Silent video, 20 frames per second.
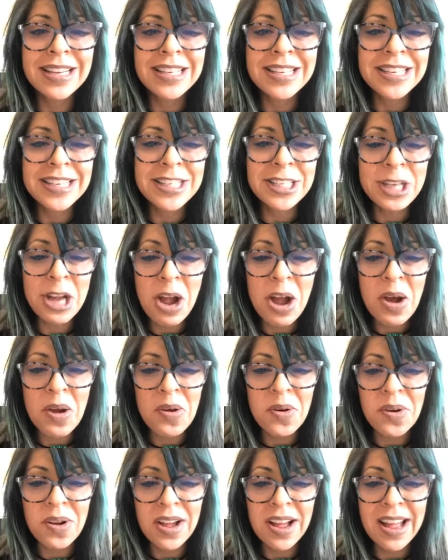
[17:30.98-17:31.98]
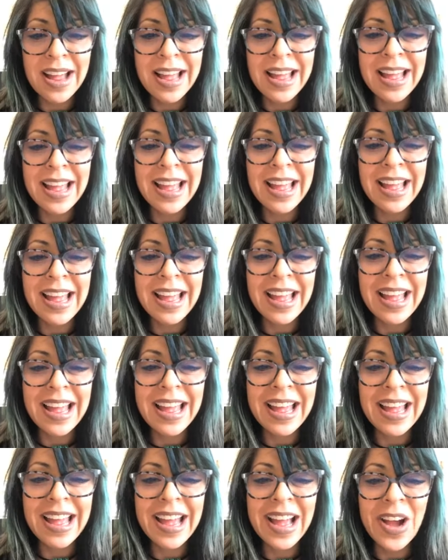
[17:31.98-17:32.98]
So,
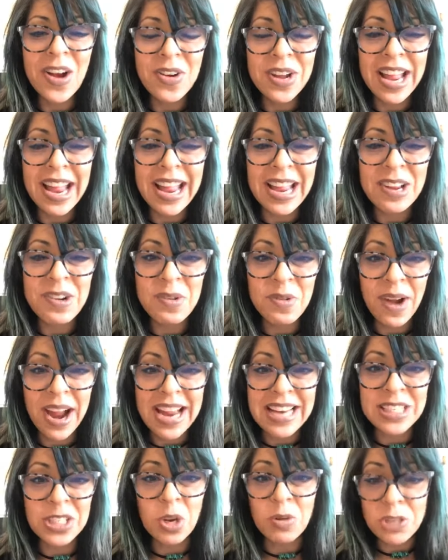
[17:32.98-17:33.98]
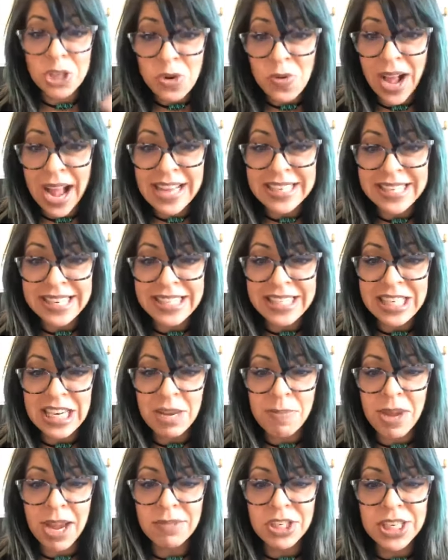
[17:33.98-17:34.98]
okay, great. So you guys can see
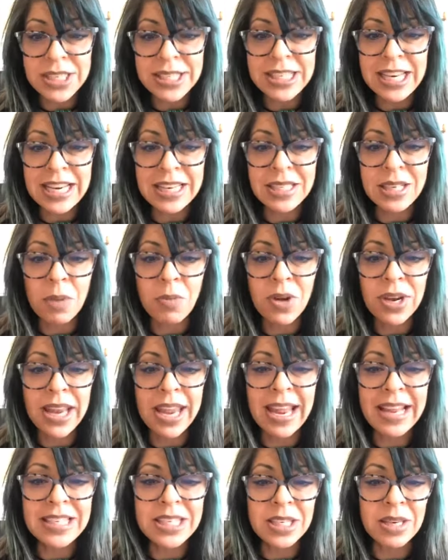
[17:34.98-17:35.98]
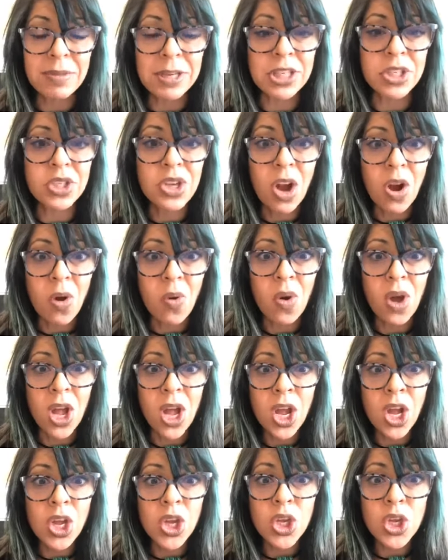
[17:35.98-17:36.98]
me. I'm just seeing someone can't see me. So
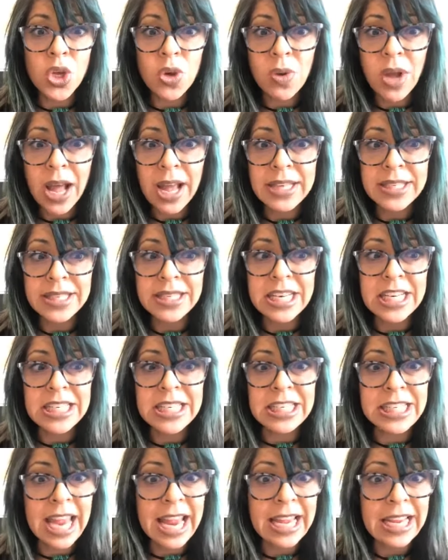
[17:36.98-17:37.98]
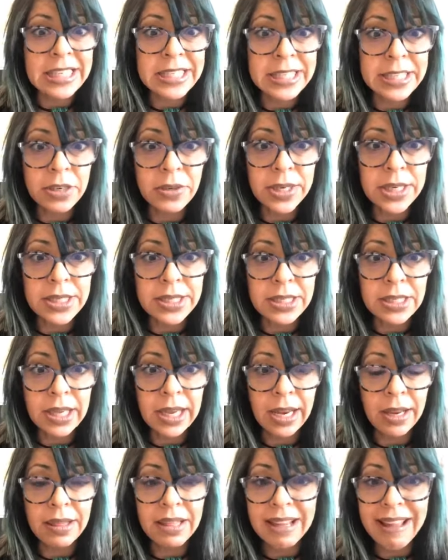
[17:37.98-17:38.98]
you guys need to take it
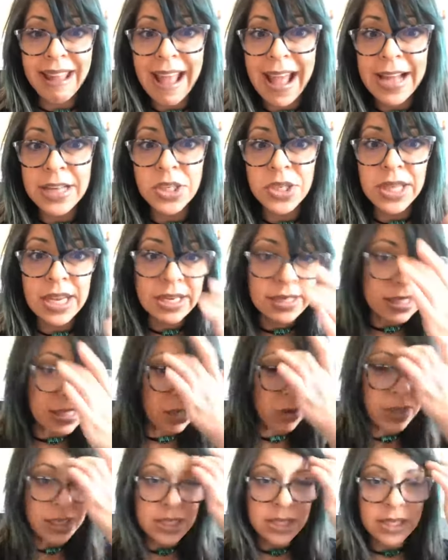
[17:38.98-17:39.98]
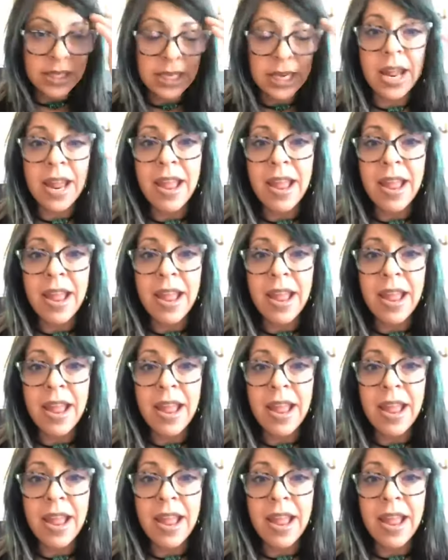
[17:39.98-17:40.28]
seriously, the cash thing seriously.